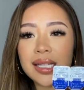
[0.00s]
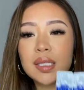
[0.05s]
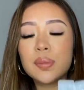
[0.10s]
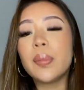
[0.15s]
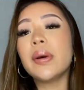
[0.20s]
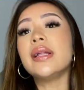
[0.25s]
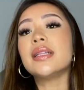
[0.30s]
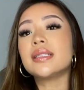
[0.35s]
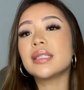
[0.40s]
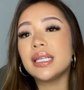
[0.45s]

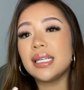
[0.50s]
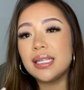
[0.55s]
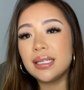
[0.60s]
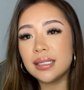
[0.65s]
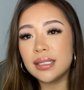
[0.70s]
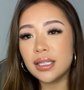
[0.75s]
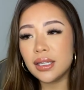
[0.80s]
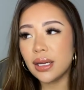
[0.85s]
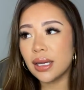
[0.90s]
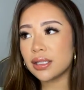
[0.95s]
but
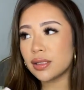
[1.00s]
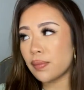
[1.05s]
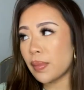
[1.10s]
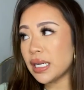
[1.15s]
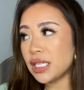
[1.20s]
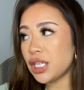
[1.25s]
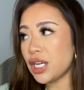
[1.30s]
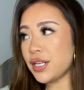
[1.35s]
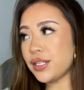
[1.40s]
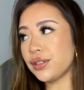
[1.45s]
it's
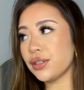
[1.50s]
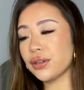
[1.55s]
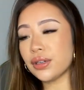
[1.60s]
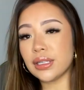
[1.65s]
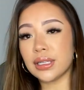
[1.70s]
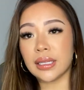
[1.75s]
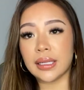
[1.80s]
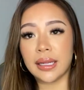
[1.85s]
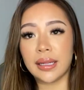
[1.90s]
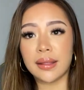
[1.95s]
much easier to
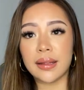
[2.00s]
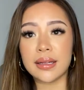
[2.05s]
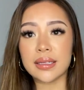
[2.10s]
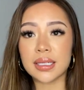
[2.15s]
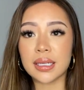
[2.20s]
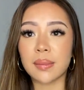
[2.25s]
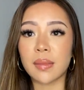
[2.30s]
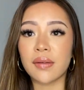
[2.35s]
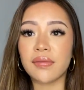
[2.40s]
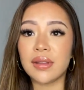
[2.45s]
clean than
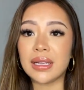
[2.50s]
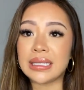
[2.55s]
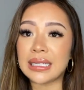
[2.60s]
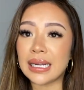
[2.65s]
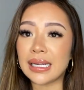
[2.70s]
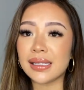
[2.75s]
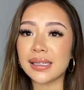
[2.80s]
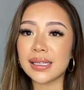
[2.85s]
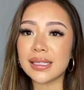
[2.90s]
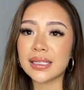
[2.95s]
some of the
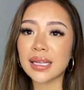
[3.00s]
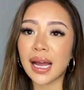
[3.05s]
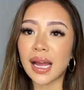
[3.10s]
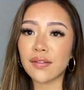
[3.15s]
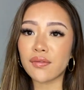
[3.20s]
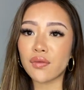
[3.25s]
dailies that I've